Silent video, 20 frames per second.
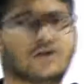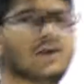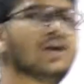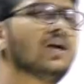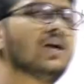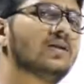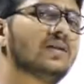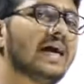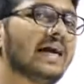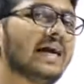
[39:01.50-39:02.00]
You'll
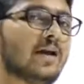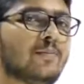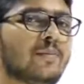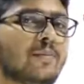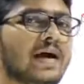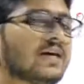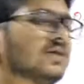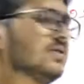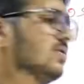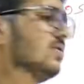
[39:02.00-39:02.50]
learn that in
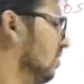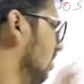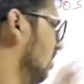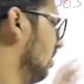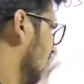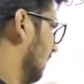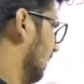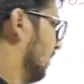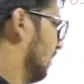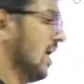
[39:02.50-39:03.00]
maths.
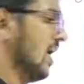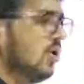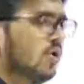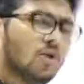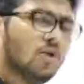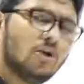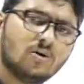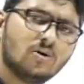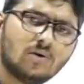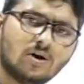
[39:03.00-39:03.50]
But I
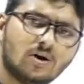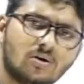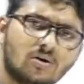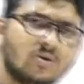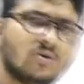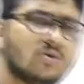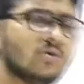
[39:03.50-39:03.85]
told you what to